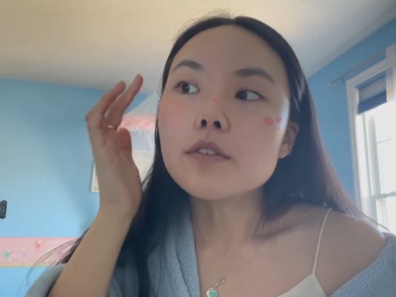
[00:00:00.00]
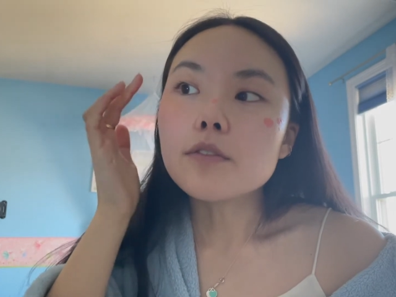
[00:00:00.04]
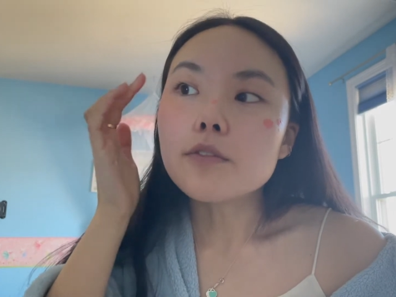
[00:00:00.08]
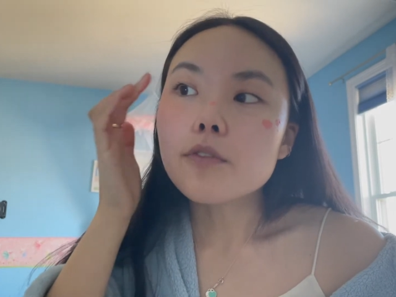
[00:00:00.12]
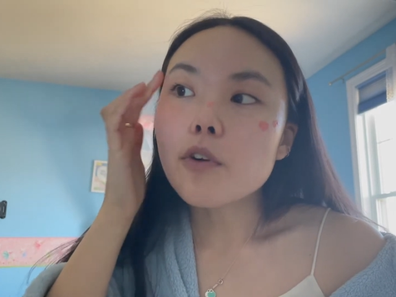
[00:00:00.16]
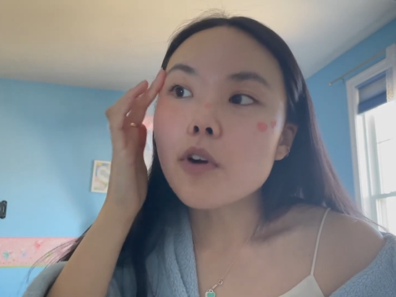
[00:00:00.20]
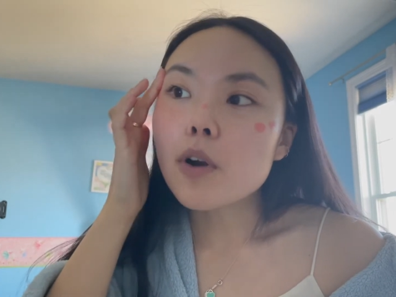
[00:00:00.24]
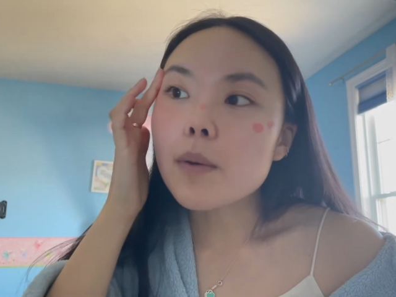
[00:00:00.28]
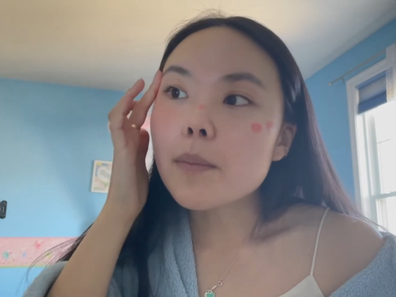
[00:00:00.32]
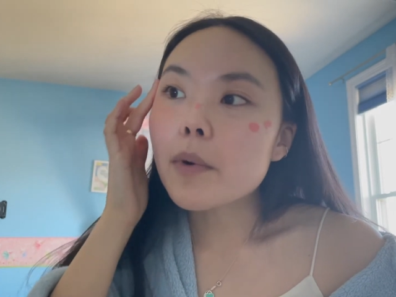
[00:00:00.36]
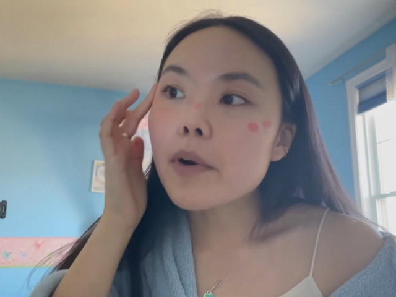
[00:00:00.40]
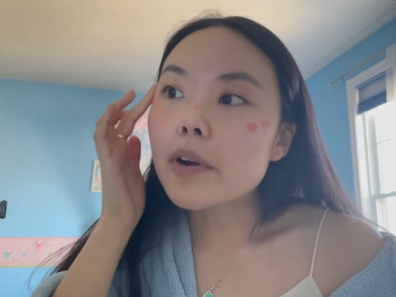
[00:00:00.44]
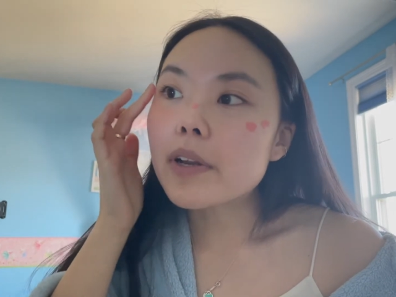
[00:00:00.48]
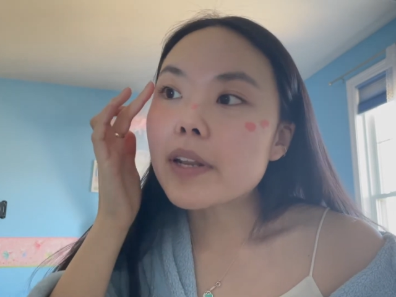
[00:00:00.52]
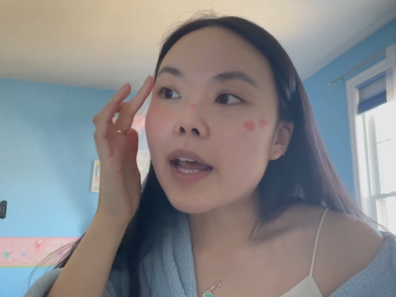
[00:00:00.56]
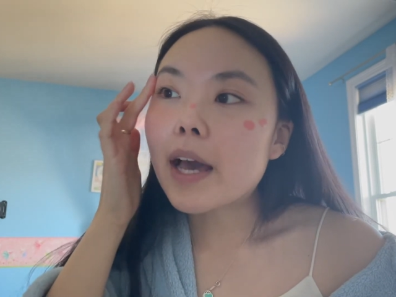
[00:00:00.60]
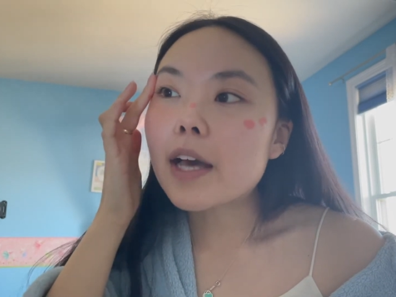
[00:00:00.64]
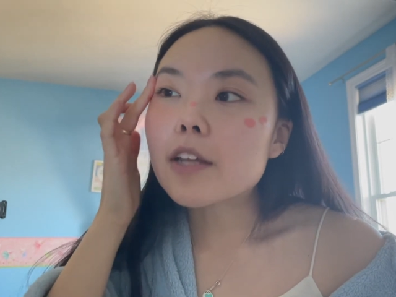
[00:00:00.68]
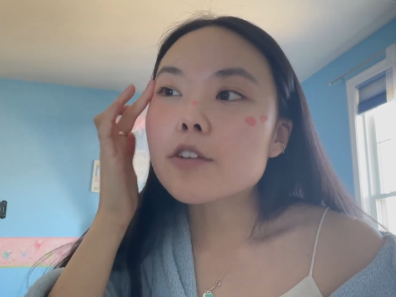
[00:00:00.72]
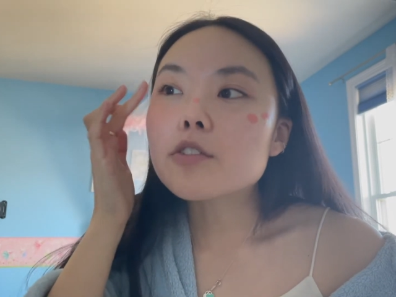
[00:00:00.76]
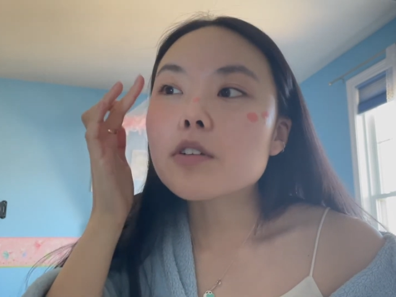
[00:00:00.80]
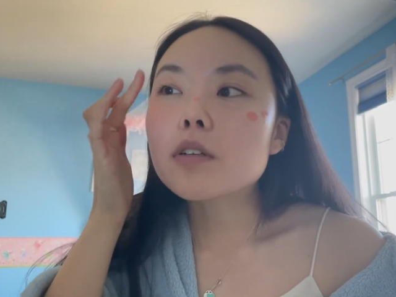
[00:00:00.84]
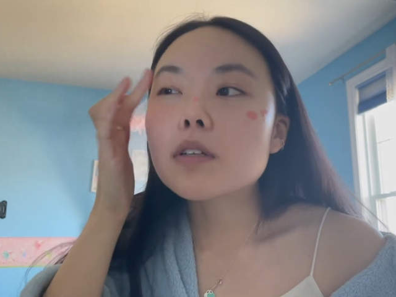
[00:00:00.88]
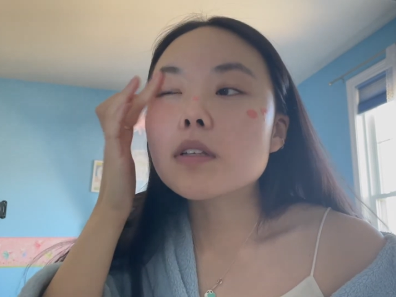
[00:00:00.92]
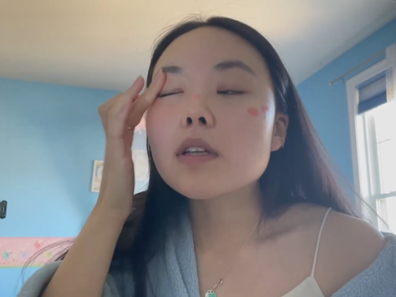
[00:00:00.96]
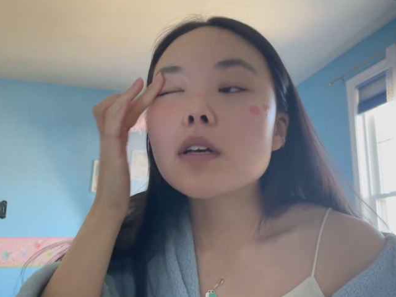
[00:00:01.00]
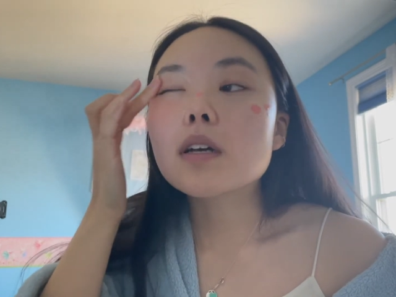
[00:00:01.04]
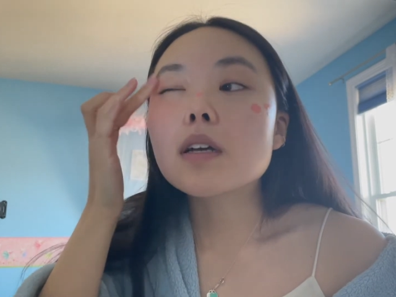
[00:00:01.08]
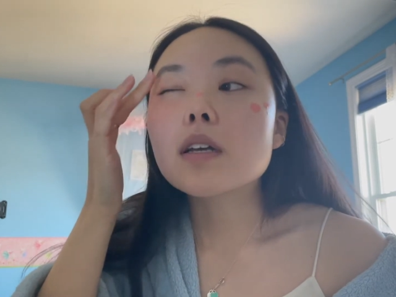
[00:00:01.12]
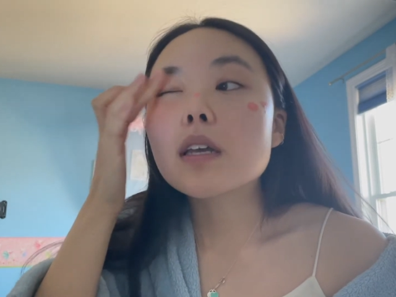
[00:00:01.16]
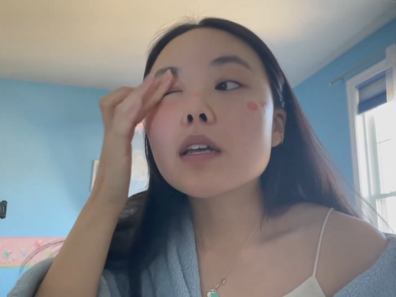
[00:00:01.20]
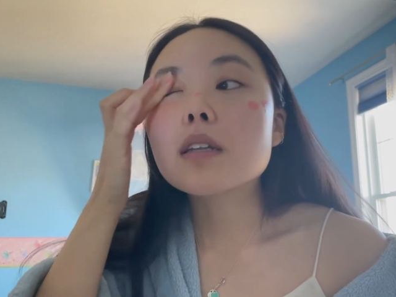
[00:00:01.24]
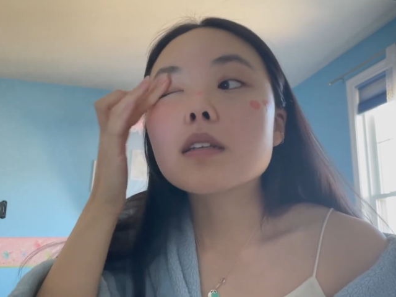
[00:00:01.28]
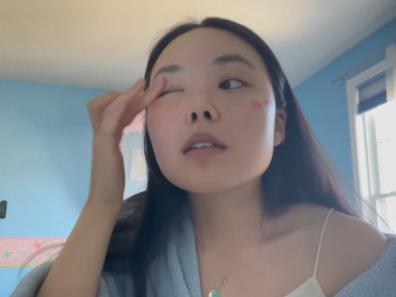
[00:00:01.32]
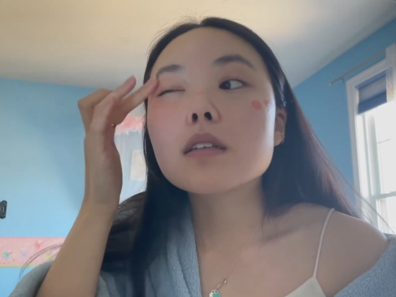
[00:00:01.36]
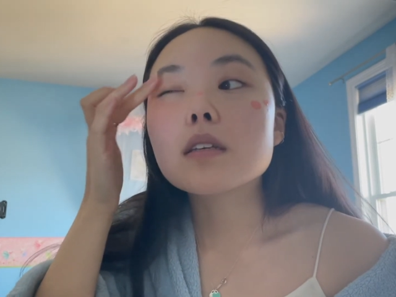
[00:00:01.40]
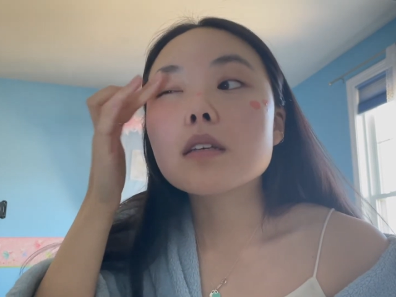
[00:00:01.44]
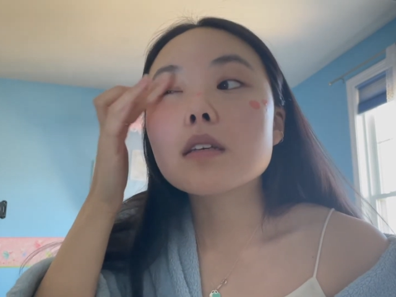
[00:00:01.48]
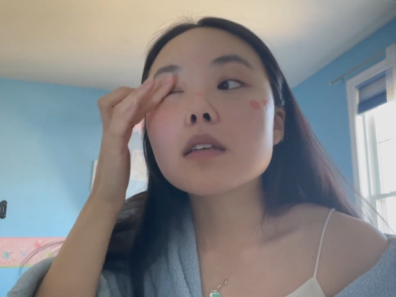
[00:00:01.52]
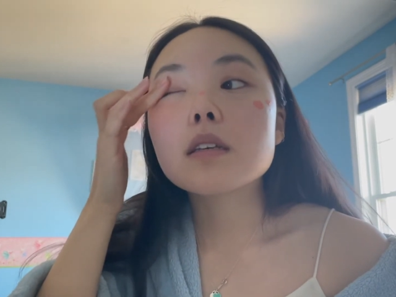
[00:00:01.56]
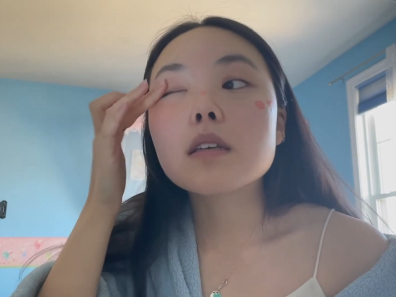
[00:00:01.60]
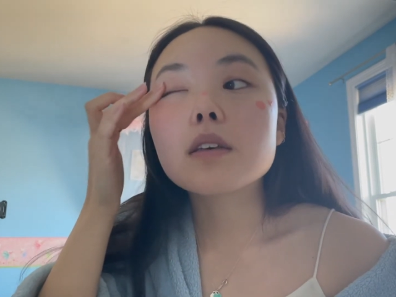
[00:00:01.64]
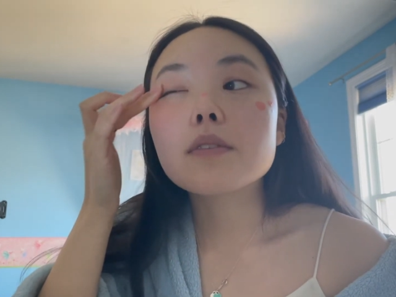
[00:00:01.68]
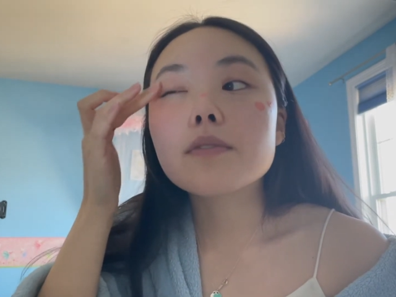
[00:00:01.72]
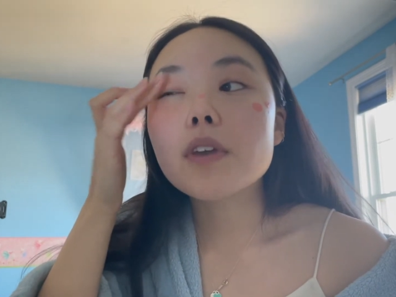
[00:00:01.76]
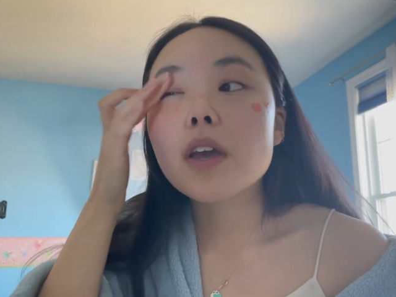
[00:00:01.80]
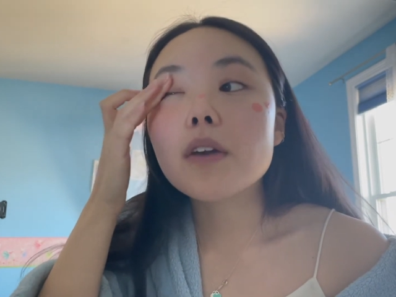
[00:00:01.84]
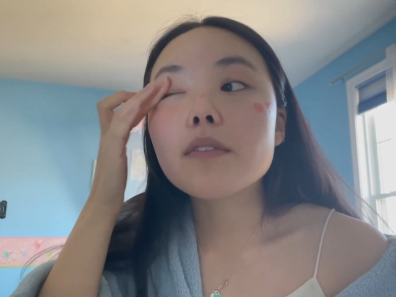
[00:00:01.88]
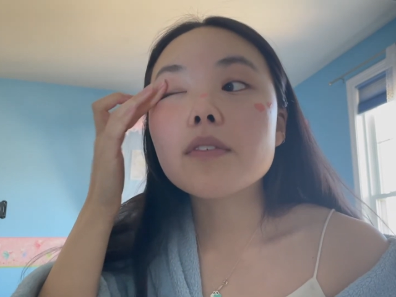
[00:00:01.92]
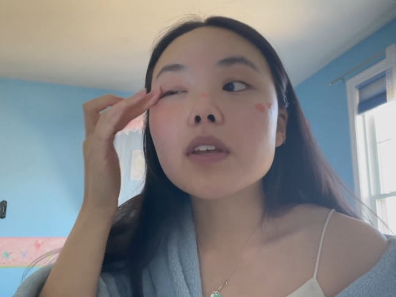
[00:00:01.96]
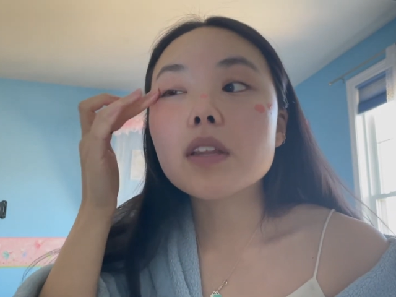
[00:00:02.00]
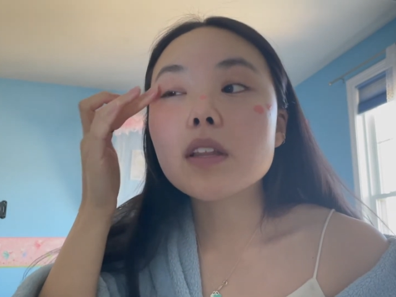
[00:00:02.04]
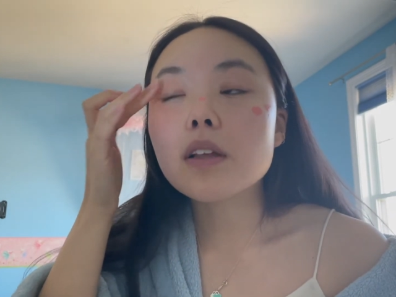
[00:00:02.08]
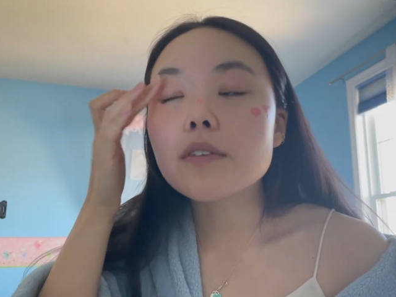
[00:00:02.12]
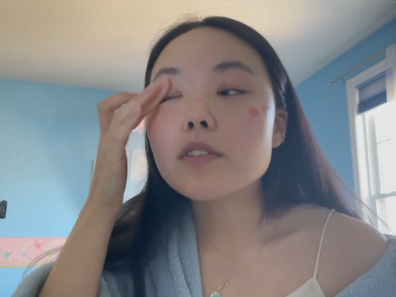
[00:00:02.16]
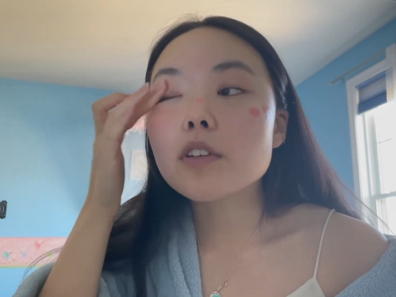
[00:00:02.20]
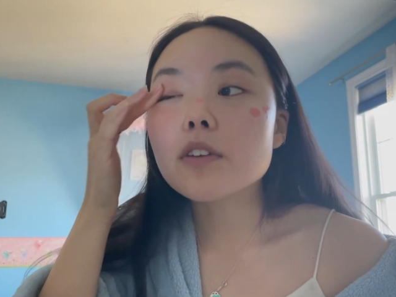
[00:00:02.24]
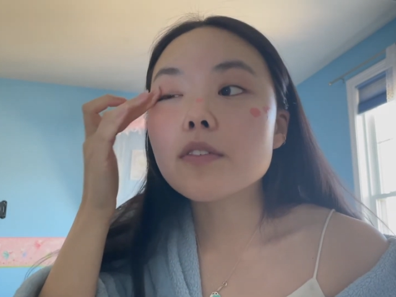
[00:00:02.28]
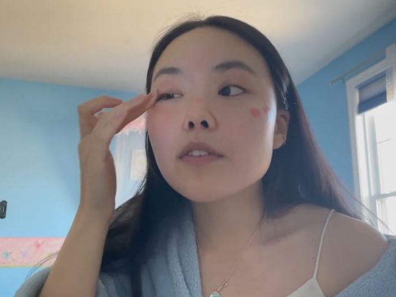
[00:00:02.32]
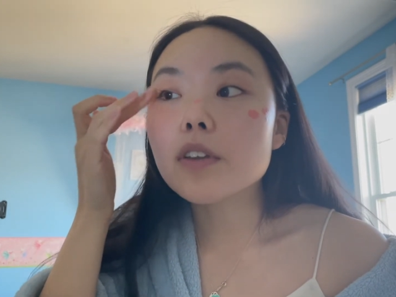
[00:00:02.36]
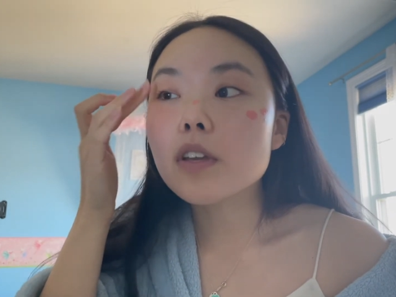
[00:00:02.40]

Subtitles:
for a more natural look, and if you have any left over,